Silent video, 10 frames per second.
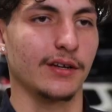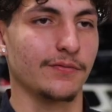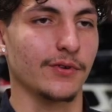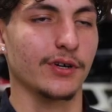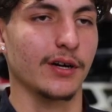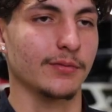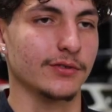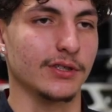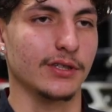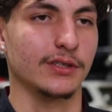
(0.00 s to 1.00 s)
if you're able
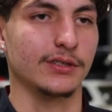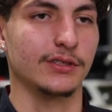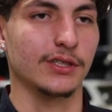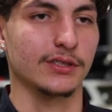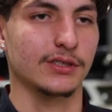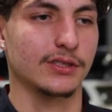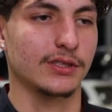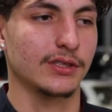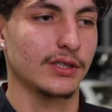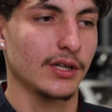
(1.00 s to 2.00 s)
to just
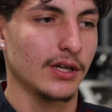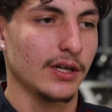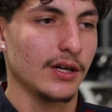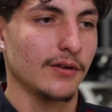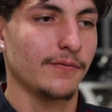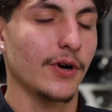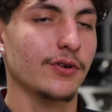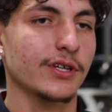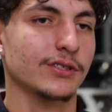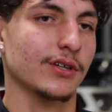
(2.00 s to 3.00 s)

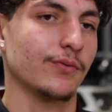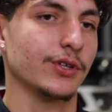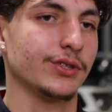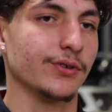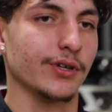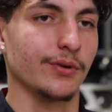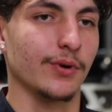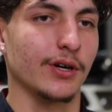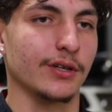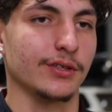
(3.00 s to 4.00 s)
focus on what you really
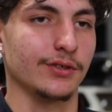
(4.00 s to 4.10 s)
want,